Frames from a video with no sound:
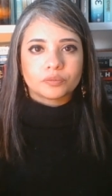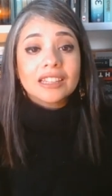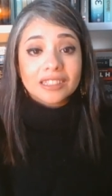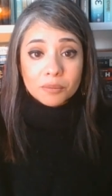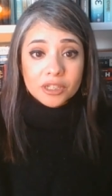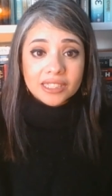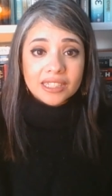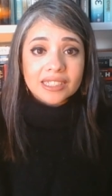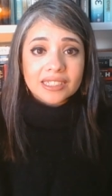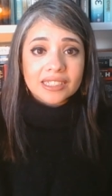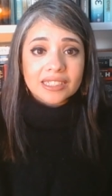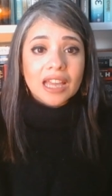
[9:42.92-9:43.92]
Number
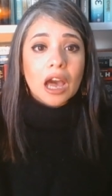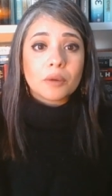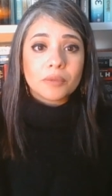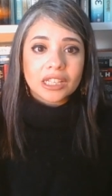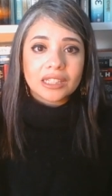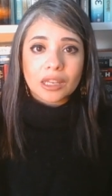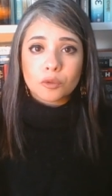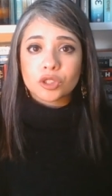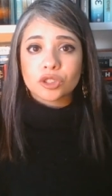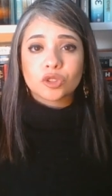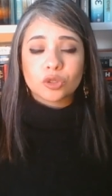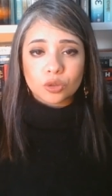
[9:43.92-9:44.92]
six is, how many
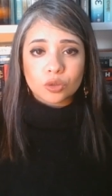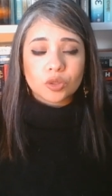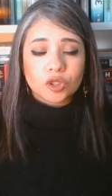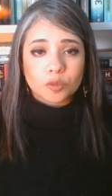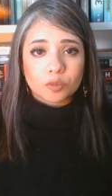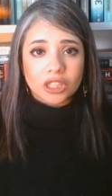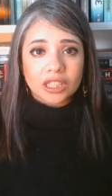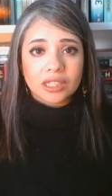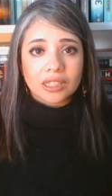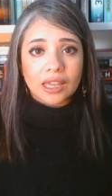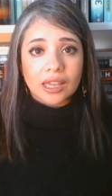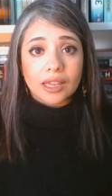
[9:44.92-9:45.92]
languages do you
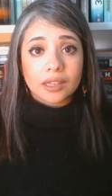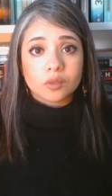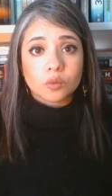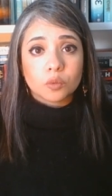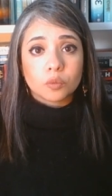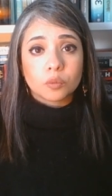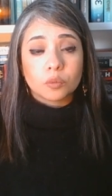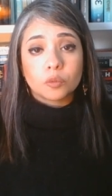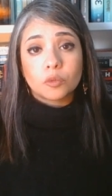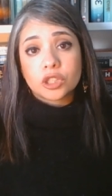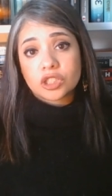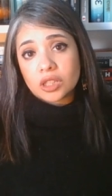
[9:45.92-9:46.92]
speak, and
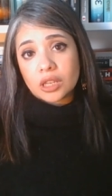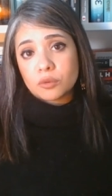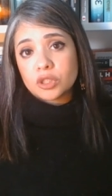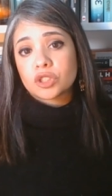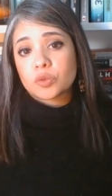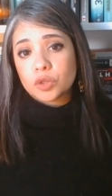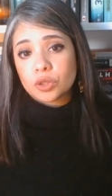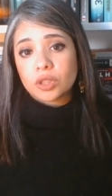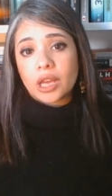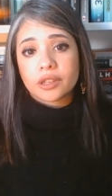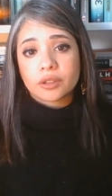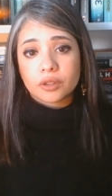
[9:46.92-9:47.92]
which languages would you
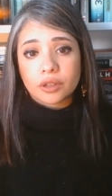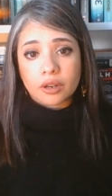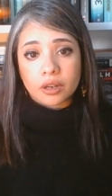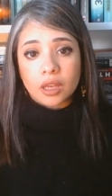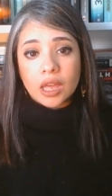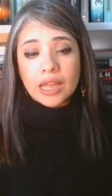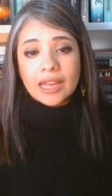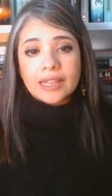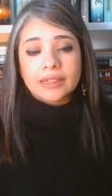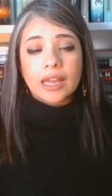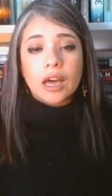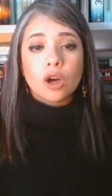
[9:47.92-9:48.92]
like to learn?
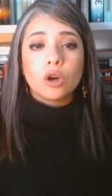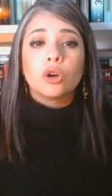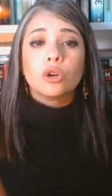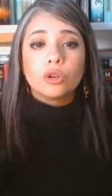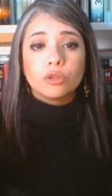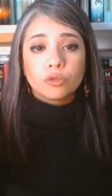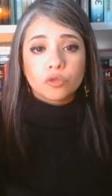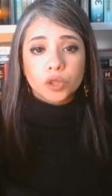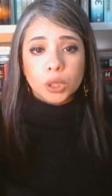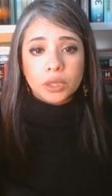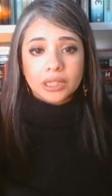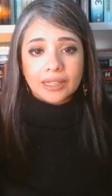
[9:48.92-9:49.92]
Now,
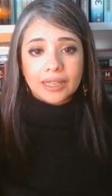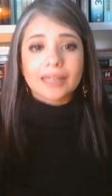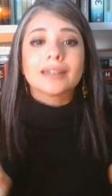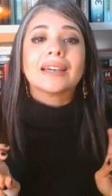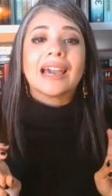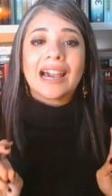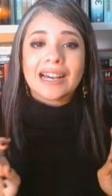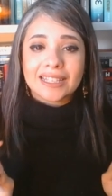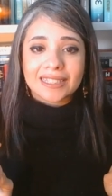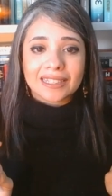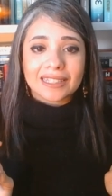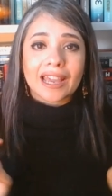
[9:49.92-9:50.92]
fluently,
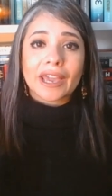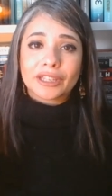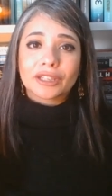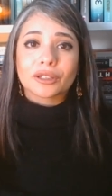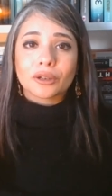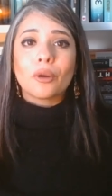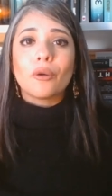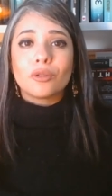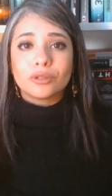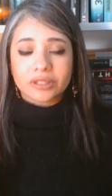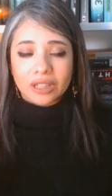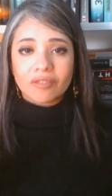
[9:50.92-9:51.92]
as in I could
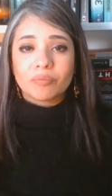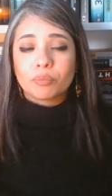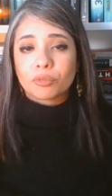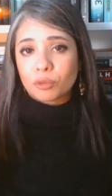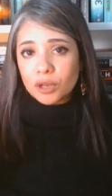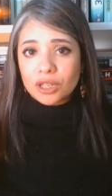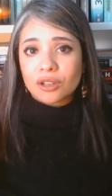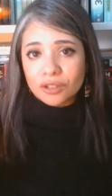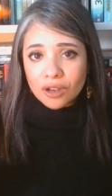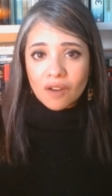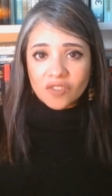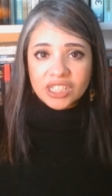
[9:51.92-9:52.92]
hold a pretty good
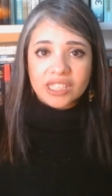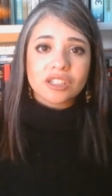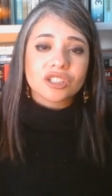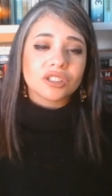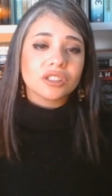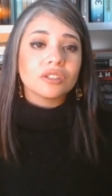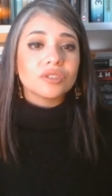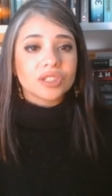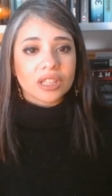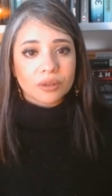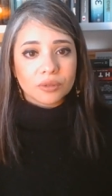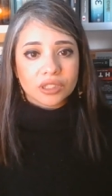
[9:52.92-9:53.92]
conversation in those
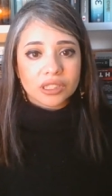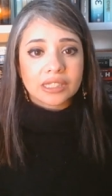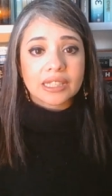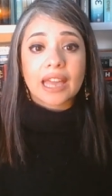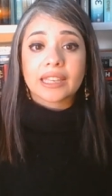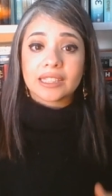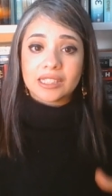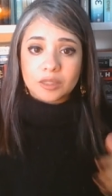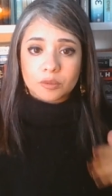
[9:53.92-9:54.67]
languages, I can